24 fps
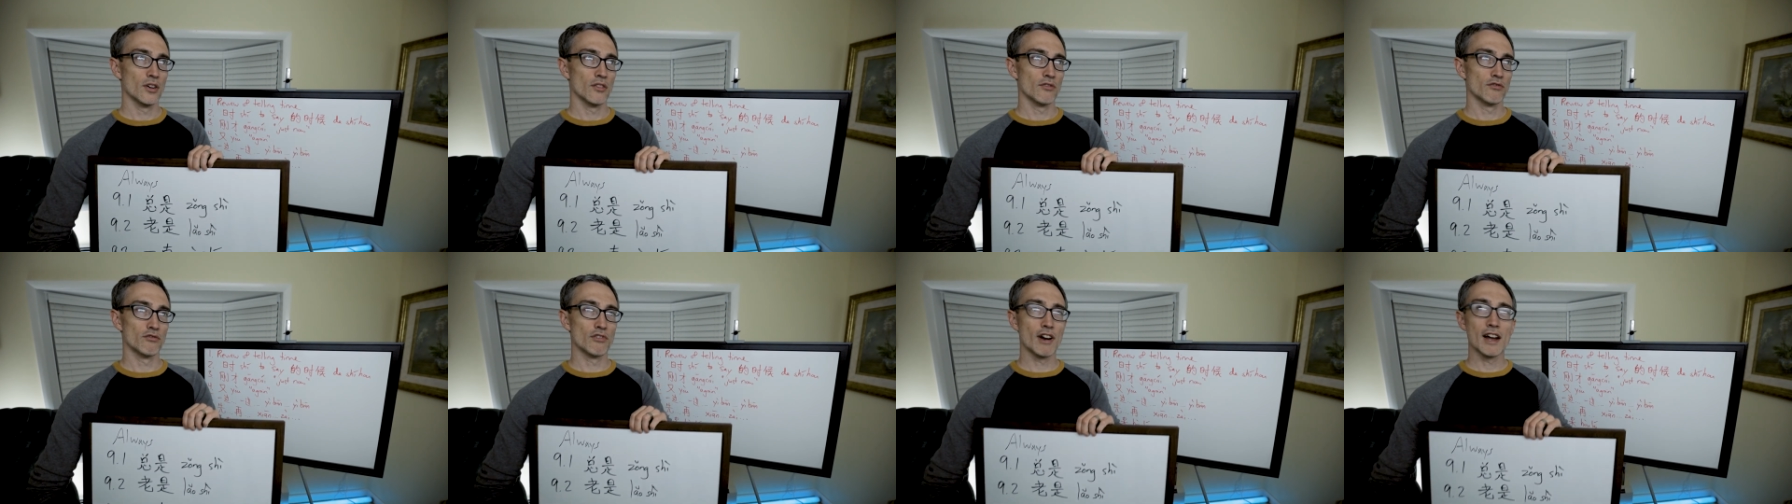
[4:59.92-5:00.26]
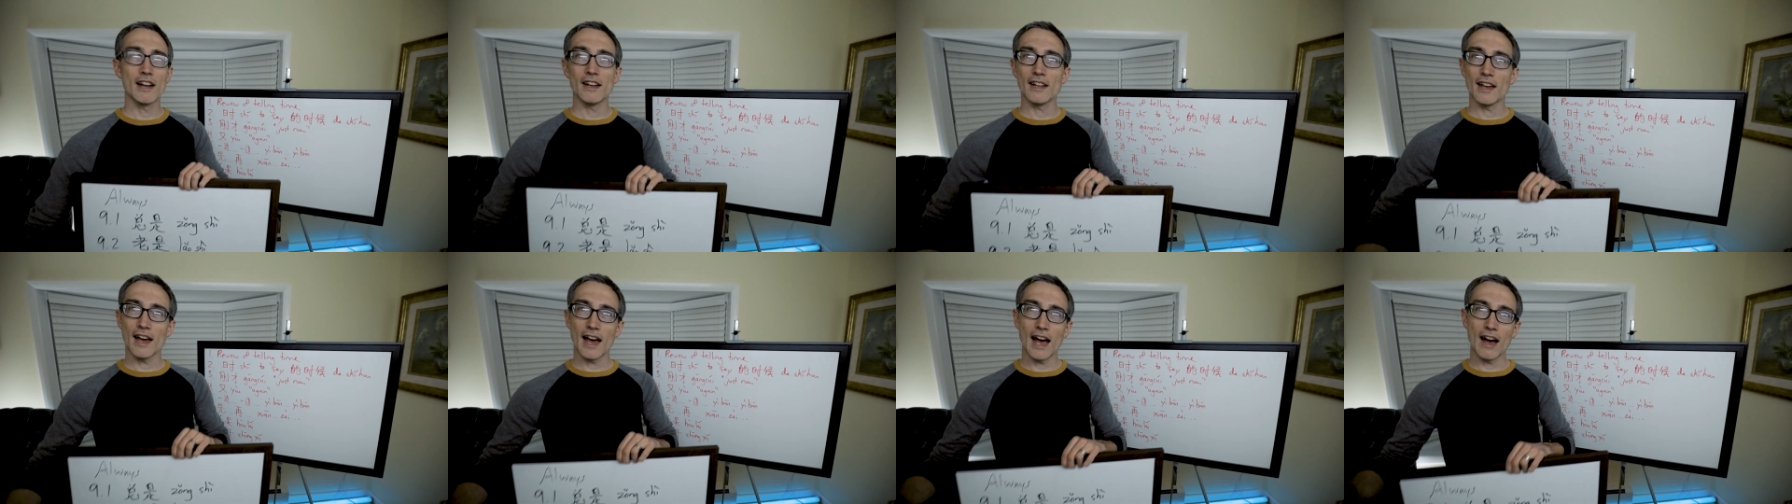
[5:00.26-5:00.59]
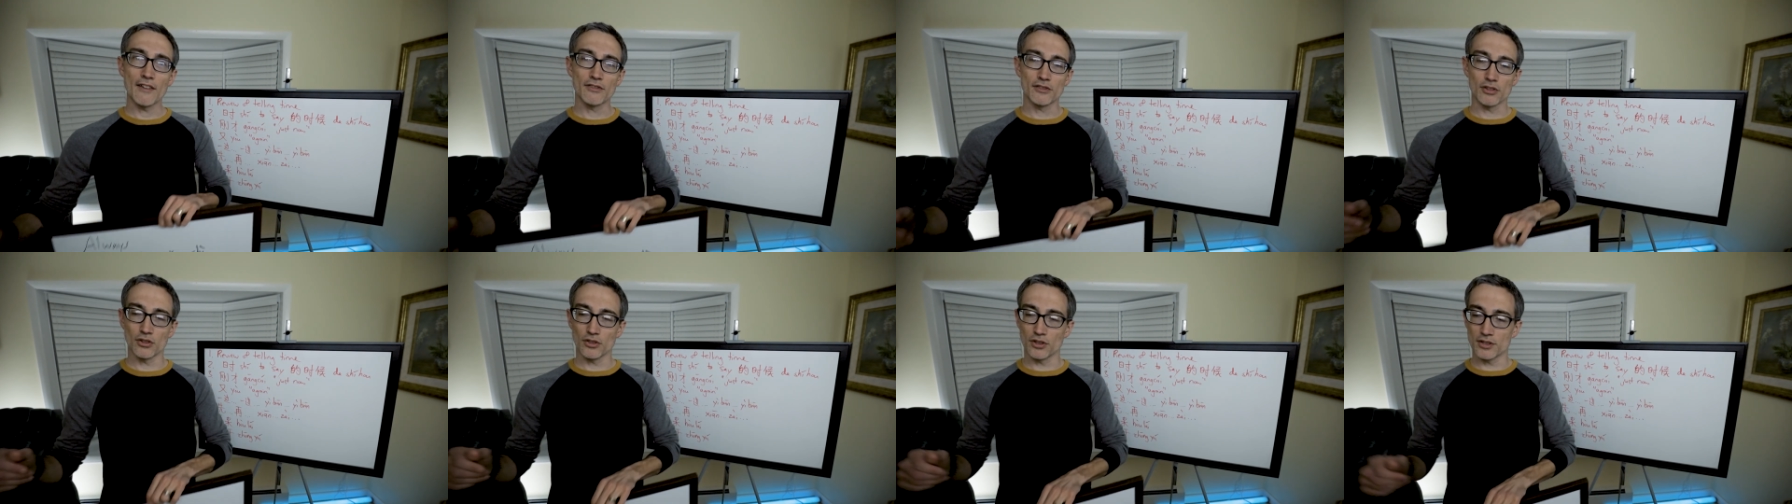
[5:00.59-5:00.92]
right
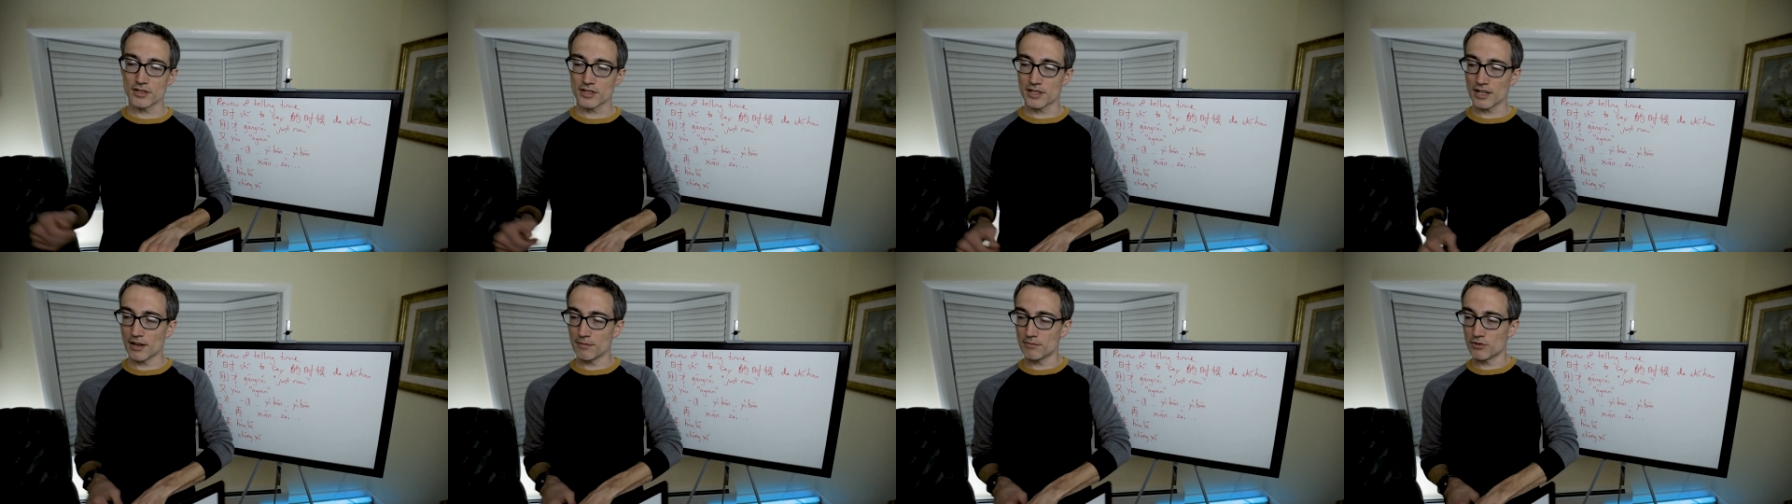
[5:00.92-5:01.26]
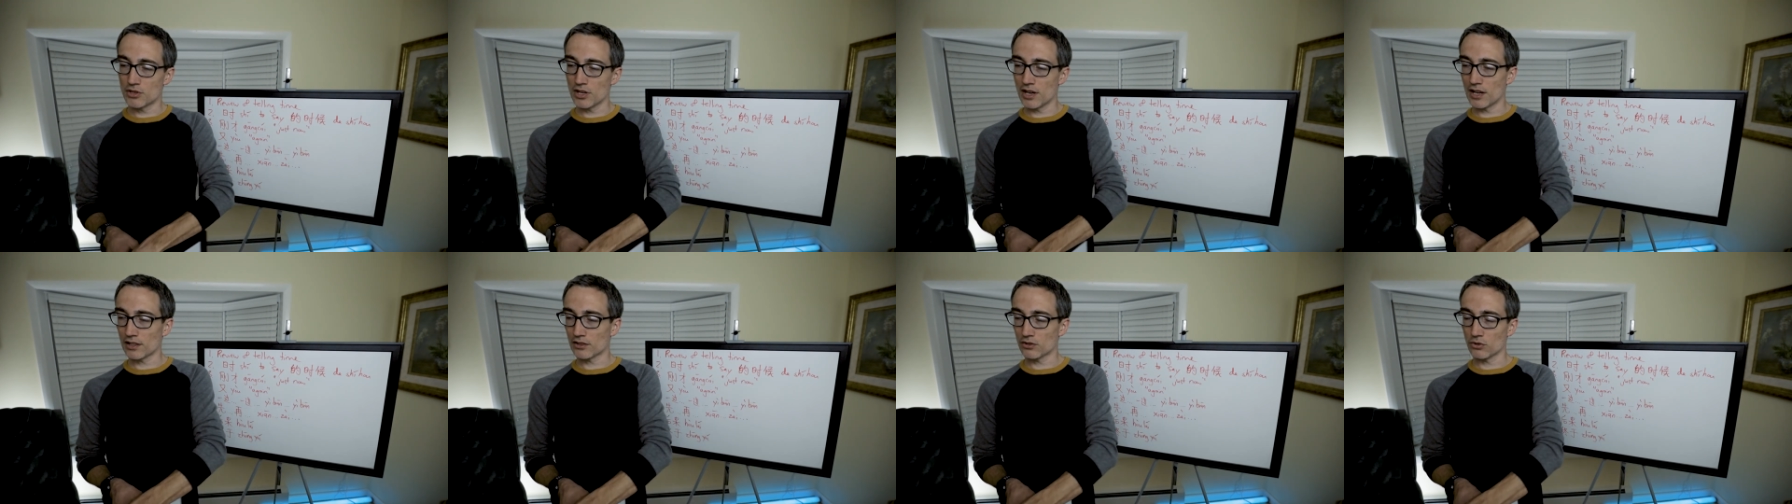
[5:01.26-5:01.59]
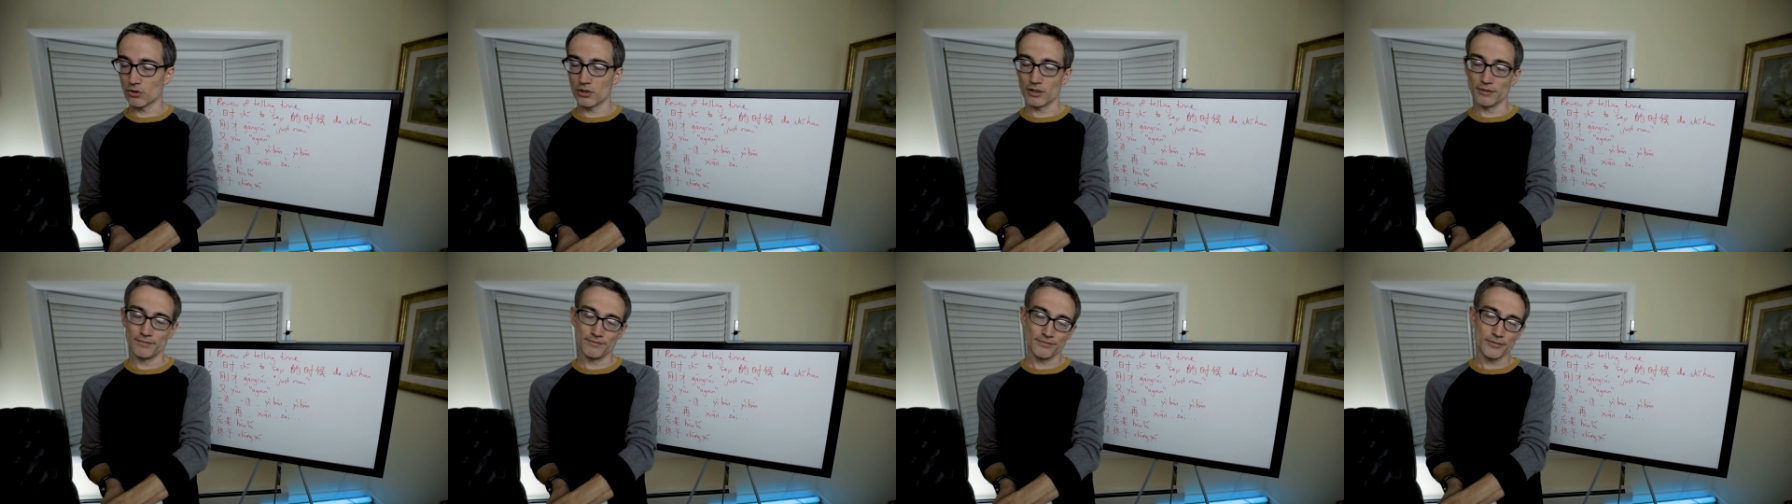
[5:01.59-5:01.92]
after the subject,
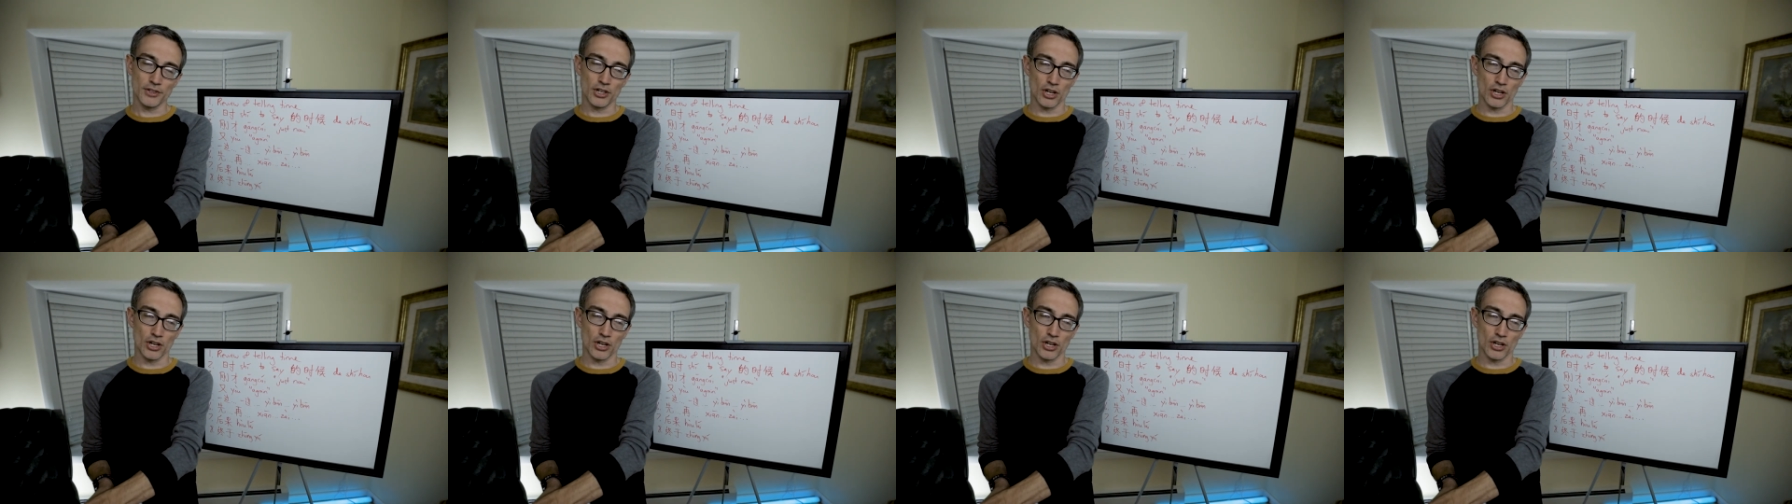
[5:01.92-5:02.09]
or,